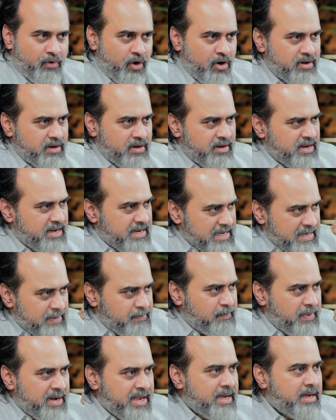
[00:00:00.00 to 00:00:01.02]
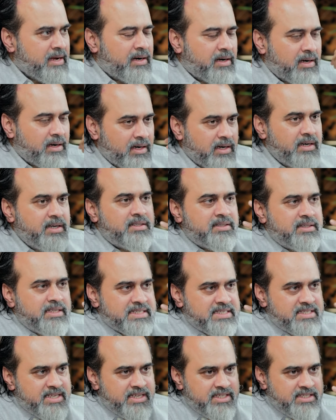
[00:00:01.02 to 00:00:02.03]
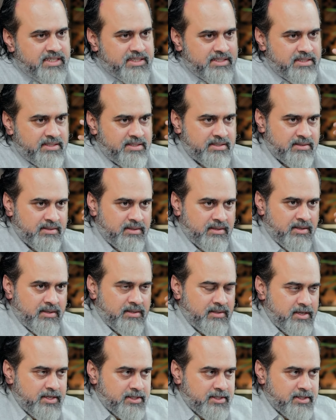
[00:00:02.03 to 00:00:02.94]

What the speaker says: what deeply hurt the sages.